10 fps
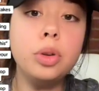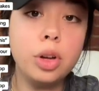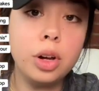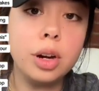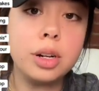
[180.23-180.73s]

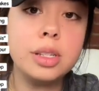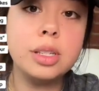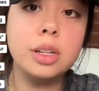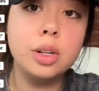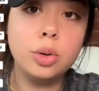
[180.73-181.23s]

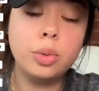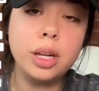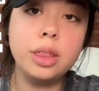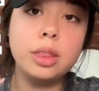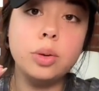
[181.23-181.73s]
hooks
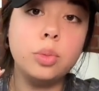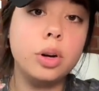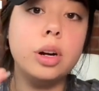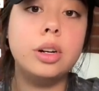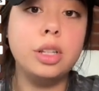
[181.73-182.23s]
with the
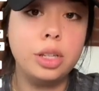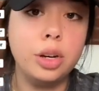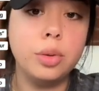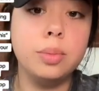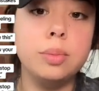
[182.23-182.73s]
word
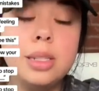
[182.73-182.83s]
you.